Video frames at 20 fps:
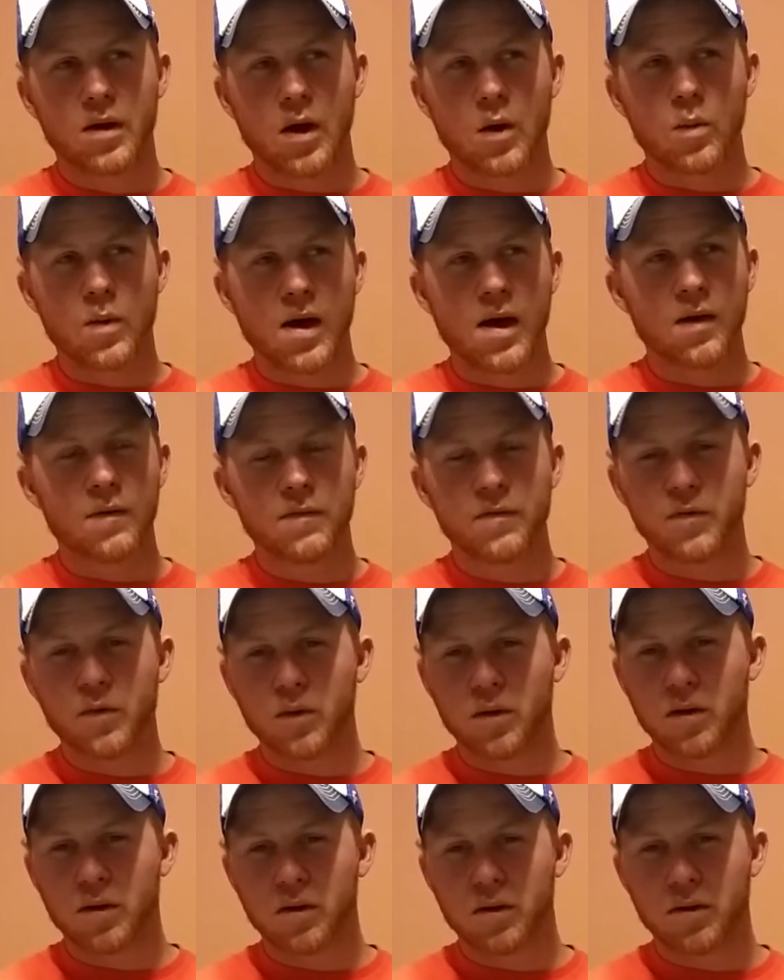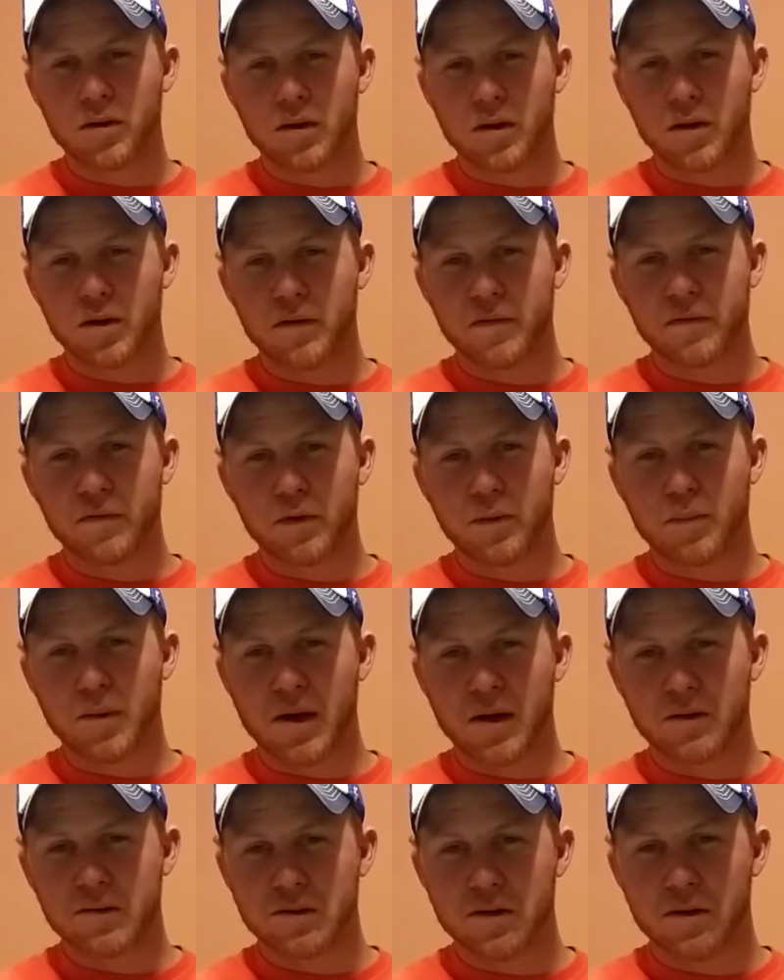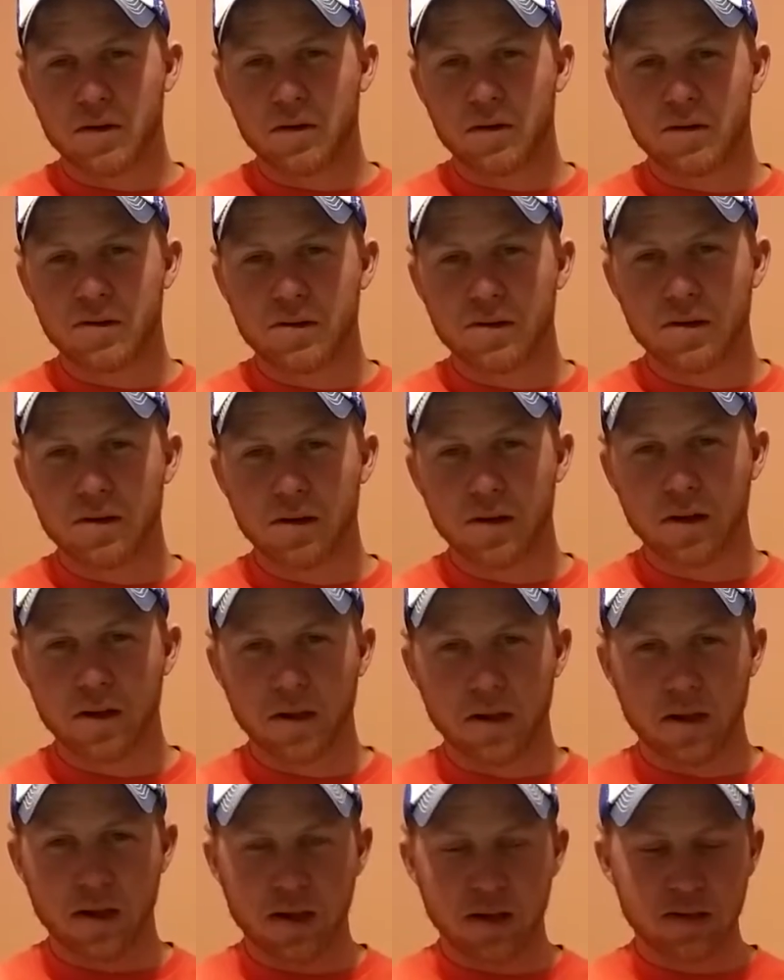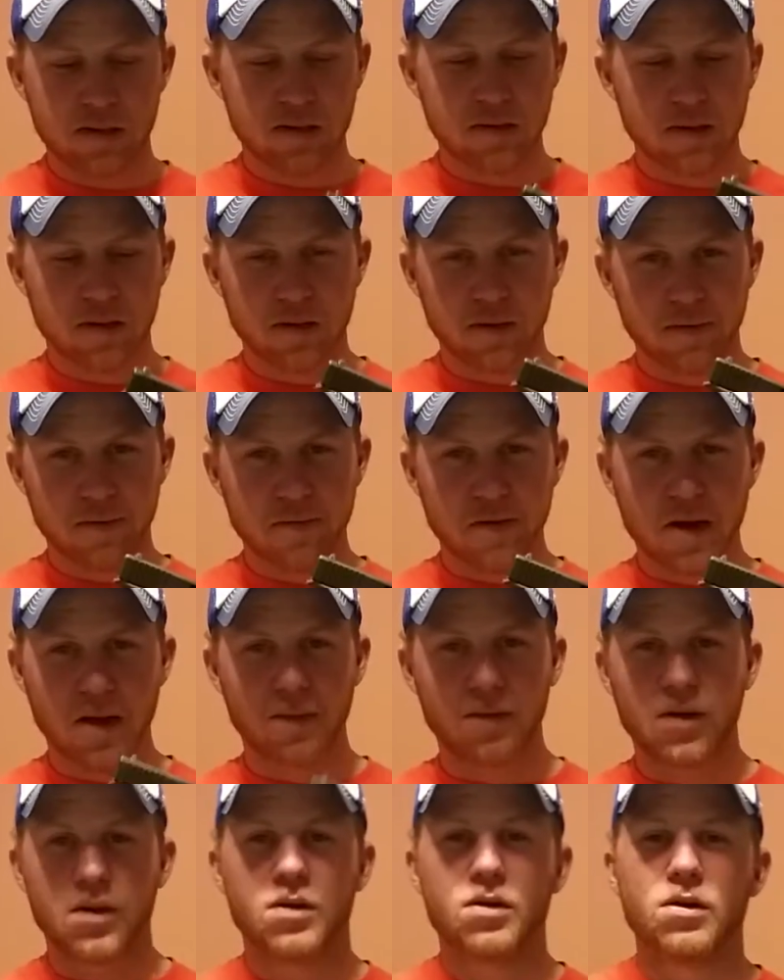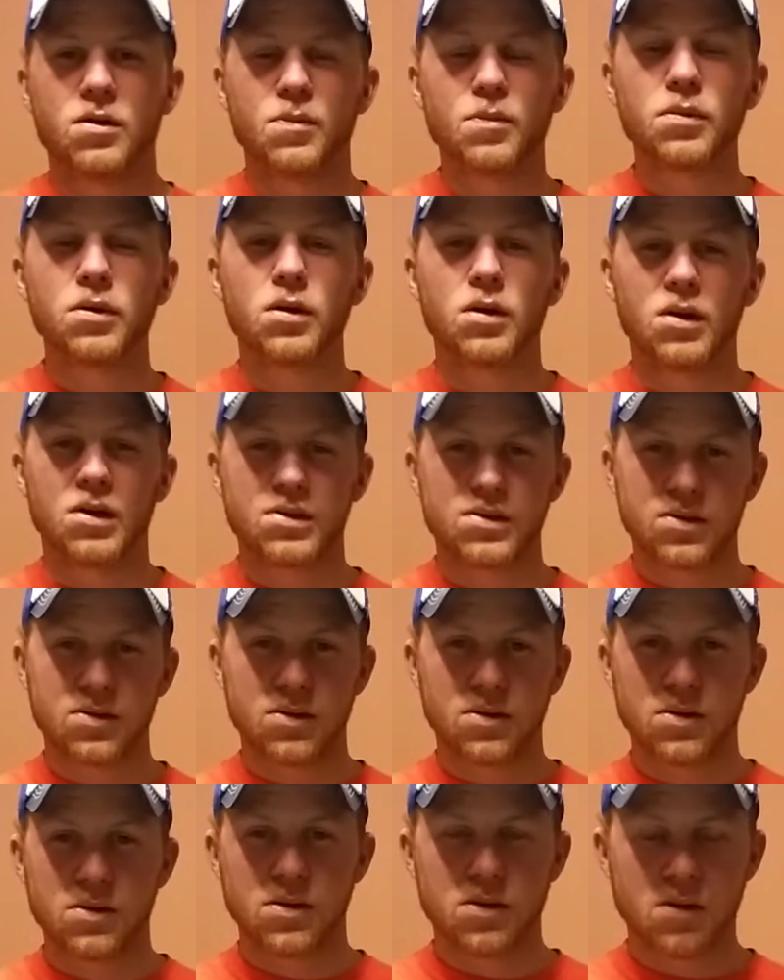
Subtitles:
around 430 foot-pounds of energy. This is 500 plus.